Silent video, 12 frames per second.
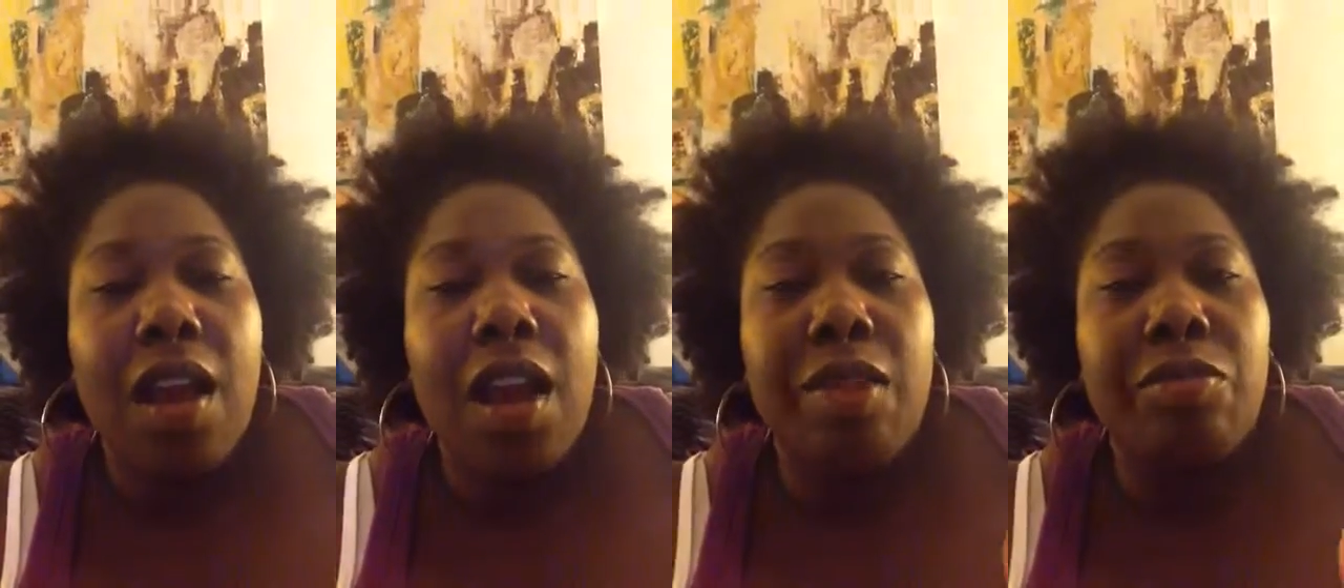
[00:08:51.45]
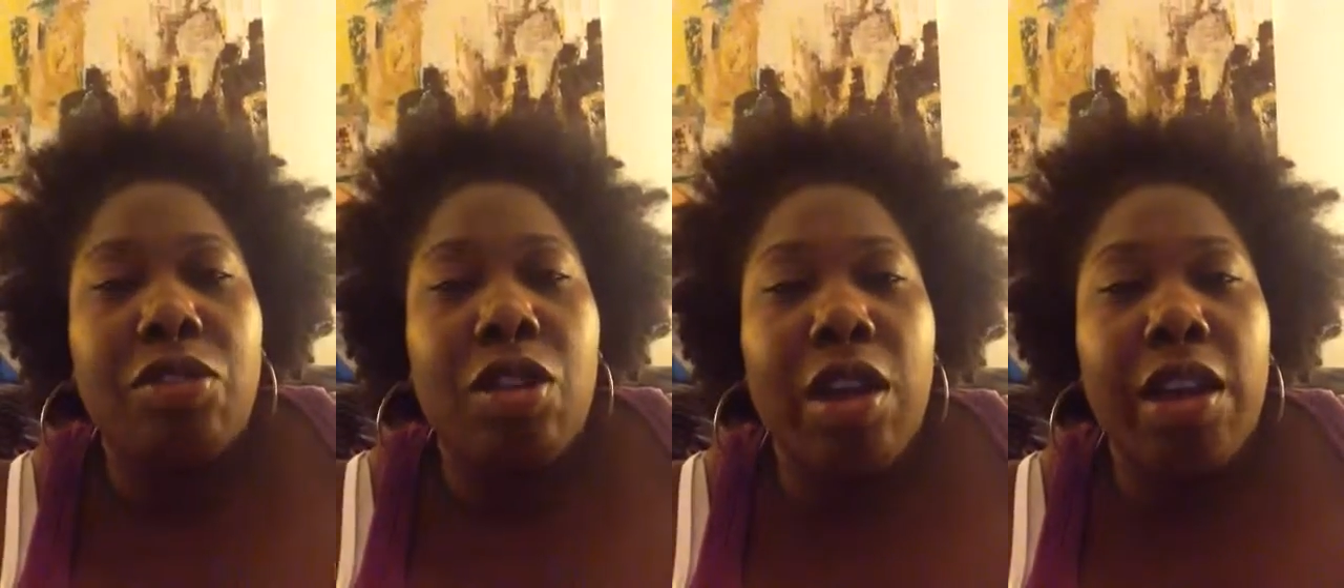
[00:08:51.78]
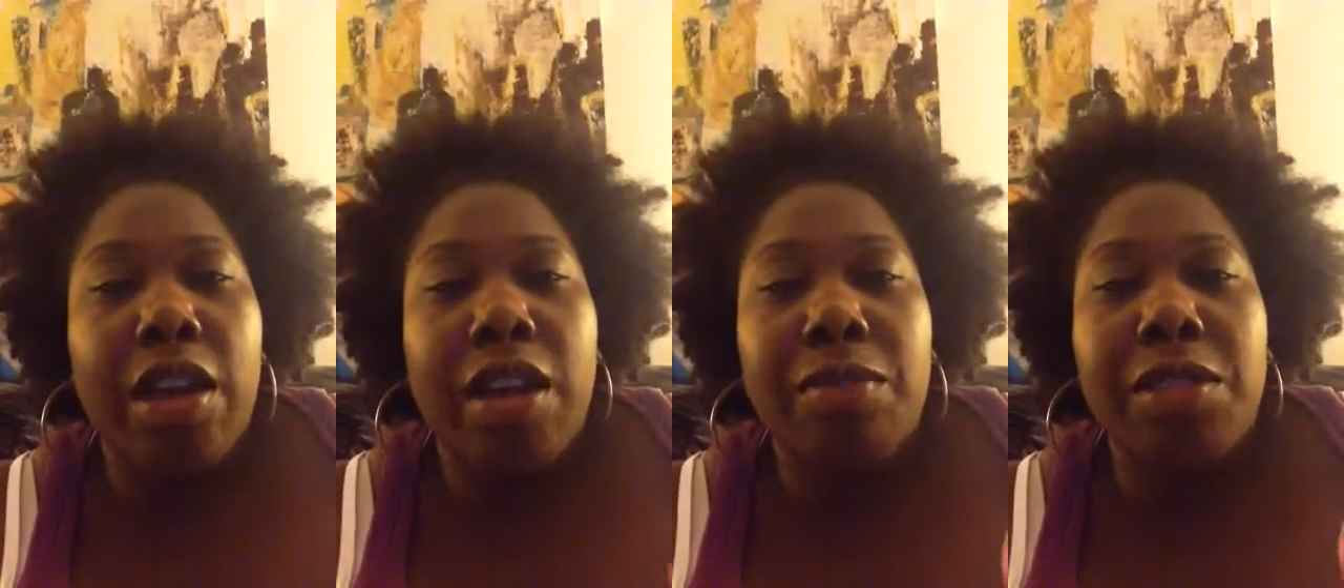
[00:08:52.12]
I'm
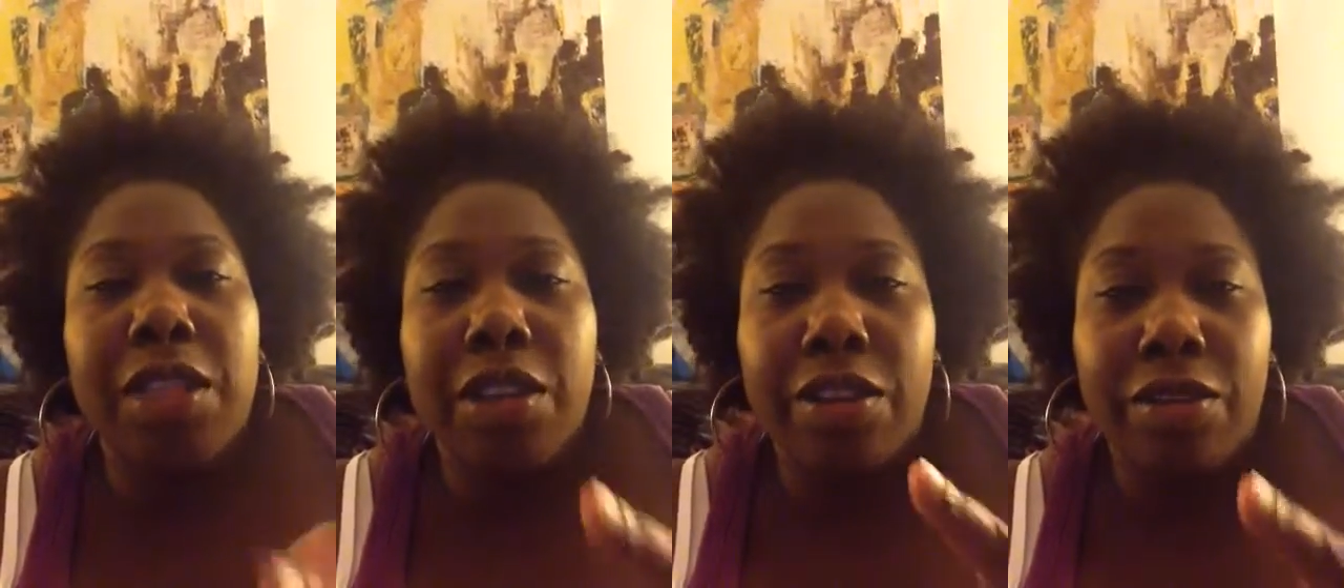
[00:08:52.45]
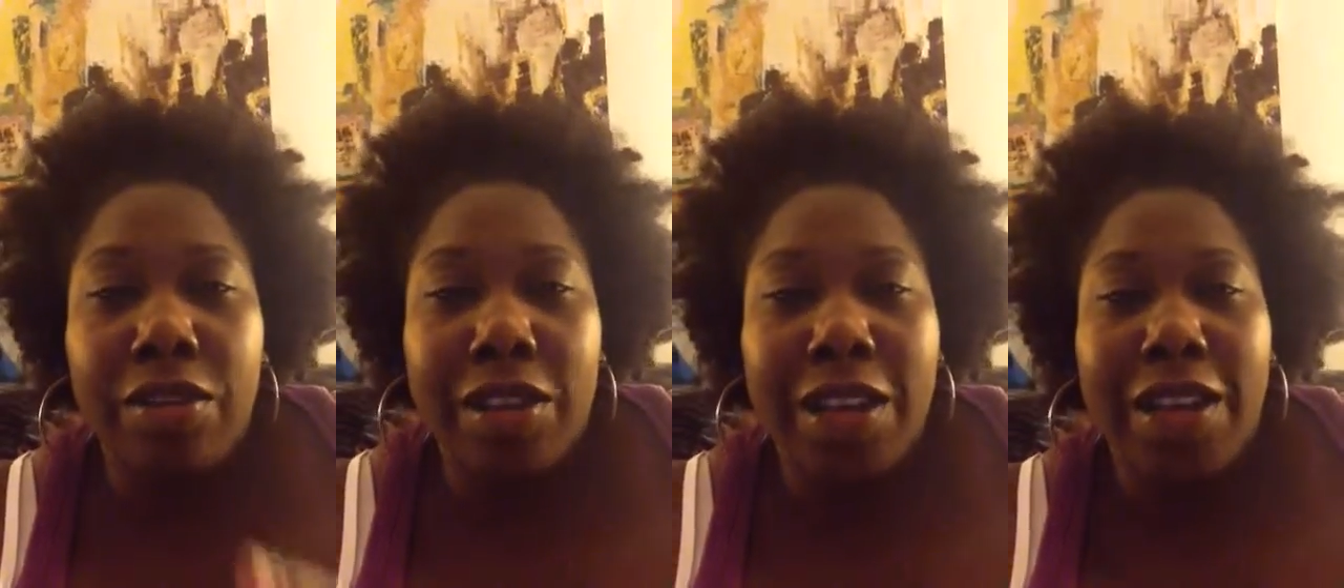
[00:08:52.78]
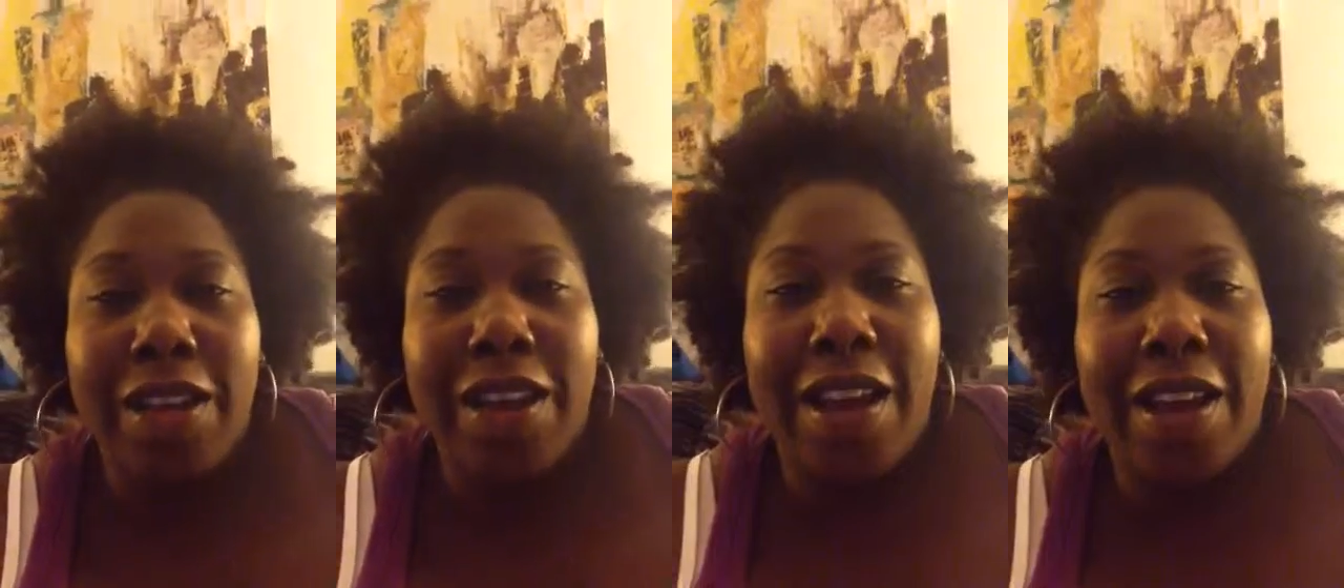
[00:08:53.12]
trying, and I'm sitting here
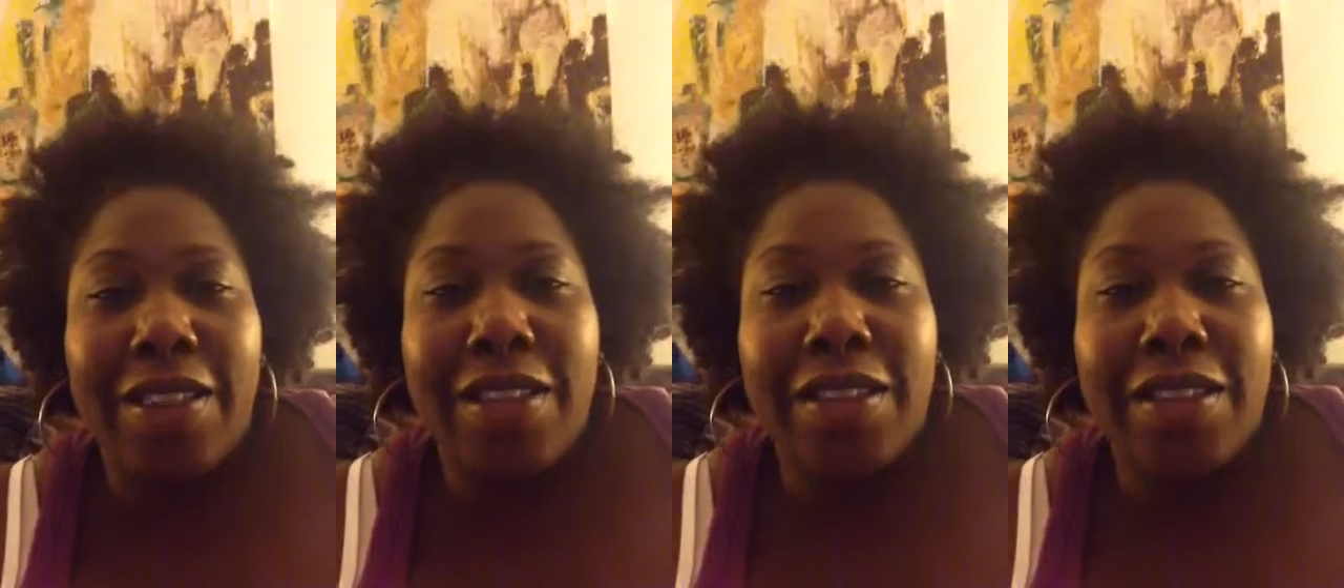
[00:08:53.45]
looking at